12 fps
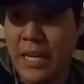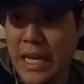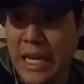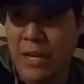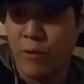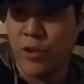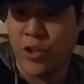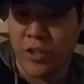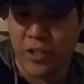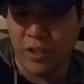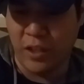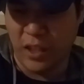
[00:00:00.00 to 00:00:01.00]
it was just
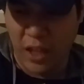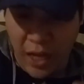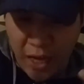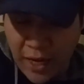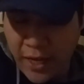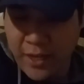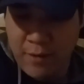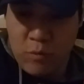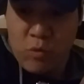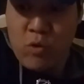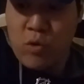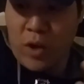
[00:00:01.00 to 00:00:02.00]
a lot
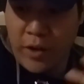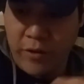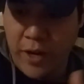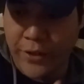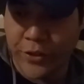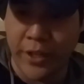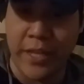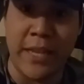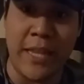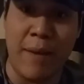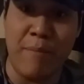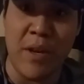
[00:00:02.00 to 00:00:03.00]
of aggression in
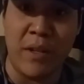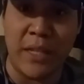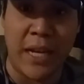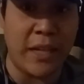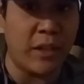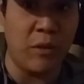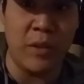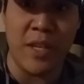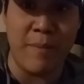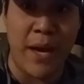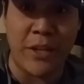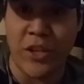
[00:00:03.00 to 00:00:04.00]
that building. I can only
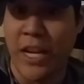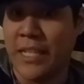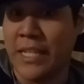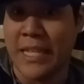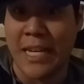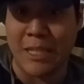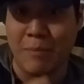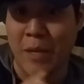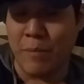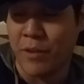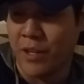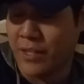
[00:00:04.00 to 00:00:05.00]
imagine 18,000
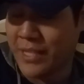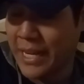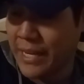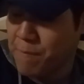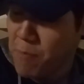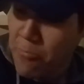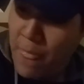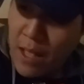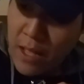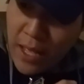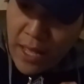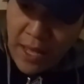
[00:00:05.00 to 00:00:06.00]
people there tonight.
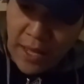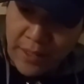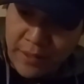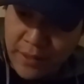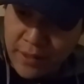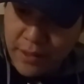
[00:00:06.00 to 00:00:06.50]
And